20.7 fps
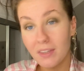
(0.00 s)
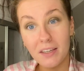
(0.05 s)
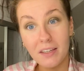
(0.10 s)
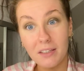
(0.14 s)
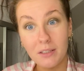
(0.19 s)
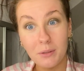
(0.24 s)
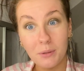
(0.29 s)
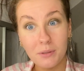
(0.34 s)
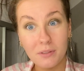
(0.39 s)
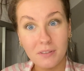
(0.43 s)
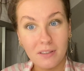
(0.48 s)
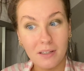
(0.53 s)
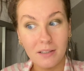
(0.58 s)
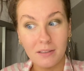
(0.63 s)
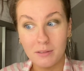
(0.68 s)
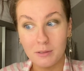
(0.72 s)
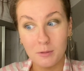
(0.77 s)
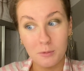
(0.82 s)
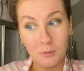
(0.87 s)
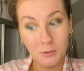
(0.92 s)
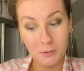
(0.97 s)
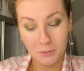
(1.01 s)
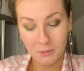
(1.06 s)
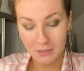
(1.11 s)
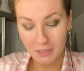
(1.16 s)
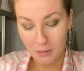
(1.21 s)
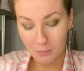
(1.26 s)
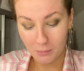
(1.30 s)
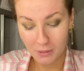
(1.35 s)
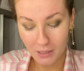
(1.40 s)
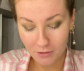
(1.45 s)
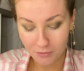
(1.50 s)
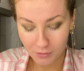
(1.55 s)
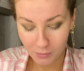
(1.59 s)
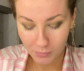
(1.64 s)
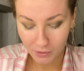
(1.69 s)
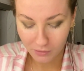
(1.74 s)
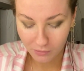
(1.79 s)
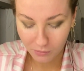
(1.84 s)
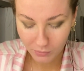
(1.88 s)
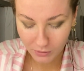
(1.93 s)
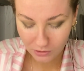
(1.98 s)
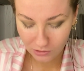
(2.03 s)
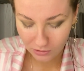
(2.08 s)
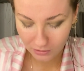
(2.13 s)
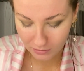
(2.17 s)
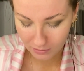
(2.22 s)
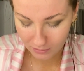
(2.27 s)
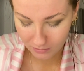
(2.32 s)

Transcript: use a disposable camera every month, which